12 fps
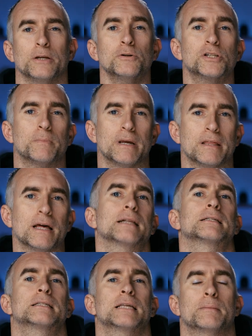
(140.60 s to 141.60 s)
It used to be
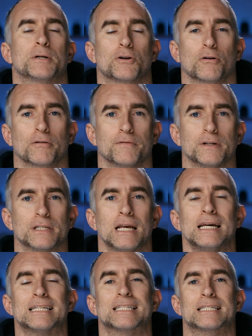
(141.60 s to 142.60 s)
that cinematographers
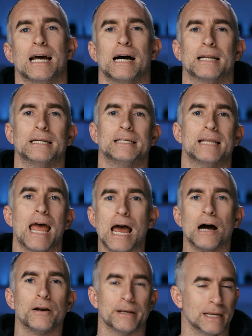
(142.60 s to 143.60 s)
started
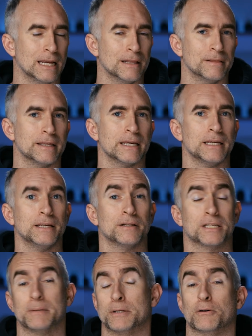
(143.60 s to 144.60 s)
down in the
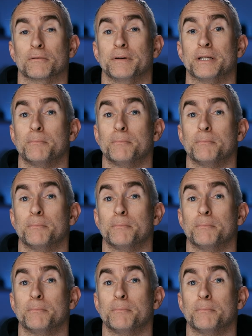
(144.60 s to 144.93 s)
cinematography